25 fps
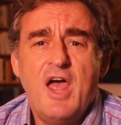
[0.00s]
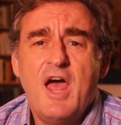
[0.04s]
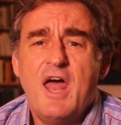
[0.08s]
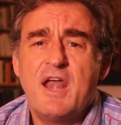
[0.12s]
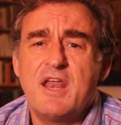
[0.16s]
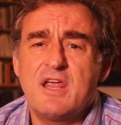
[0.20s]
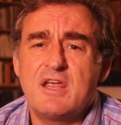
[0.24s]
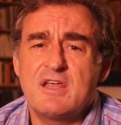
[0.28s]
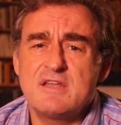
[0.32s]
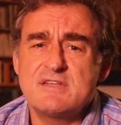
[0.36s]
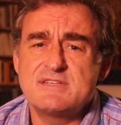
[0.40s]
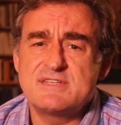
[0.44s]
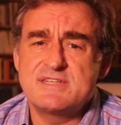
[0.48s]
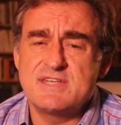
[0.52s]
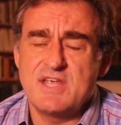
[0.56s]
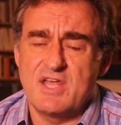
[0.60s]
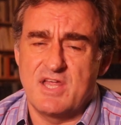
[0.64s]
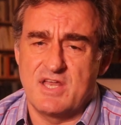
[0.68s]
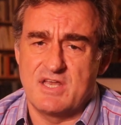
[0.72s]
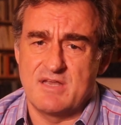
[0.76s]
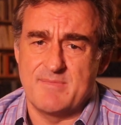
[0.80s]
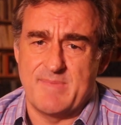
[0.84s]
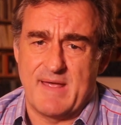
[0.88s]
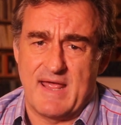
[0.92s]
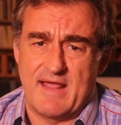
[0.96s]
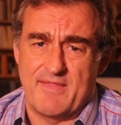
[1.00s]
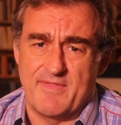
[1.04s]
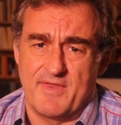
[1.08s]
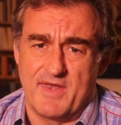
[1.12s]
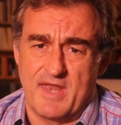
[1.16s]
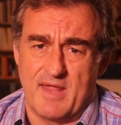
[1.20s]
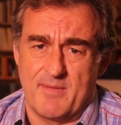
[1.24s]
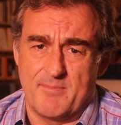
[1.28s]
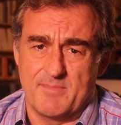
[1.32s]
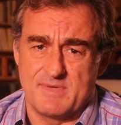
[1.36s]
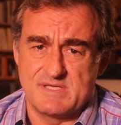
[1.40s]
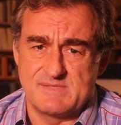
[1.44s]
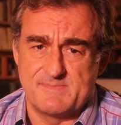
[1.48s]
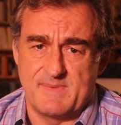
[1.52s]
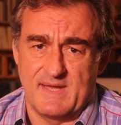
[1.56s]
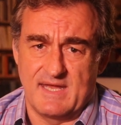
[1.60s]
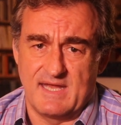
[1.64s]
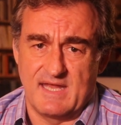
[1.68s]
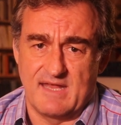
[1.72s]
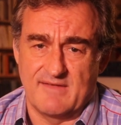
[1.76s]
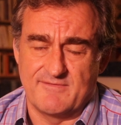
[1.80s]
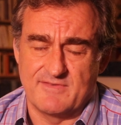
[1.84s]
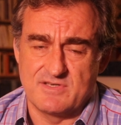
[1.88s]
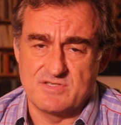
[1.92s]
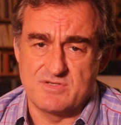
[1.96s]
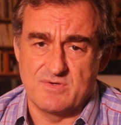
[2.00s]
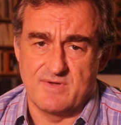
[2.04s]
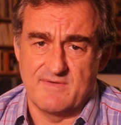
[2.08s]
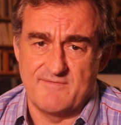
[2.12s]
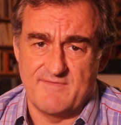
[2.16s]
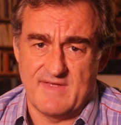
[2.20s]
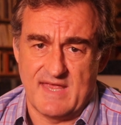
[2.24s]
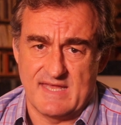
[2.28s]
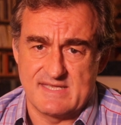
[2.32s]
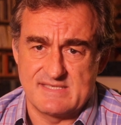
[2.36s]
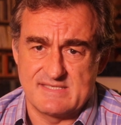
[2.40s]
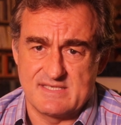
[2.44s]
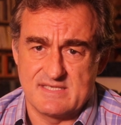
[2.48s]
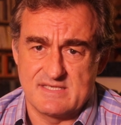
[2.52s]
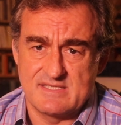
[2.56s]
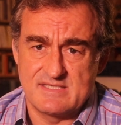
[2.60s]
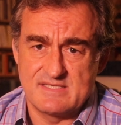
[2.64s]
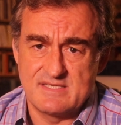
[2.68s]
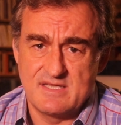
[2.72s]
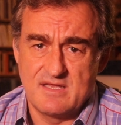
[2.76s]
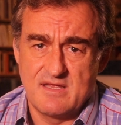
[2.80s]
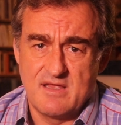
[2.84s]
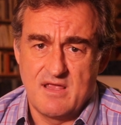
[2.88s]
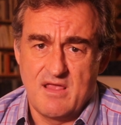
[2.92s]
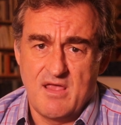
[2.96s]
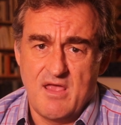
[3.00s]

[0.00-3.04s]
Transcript: and are concerned about the numbers being given to investors.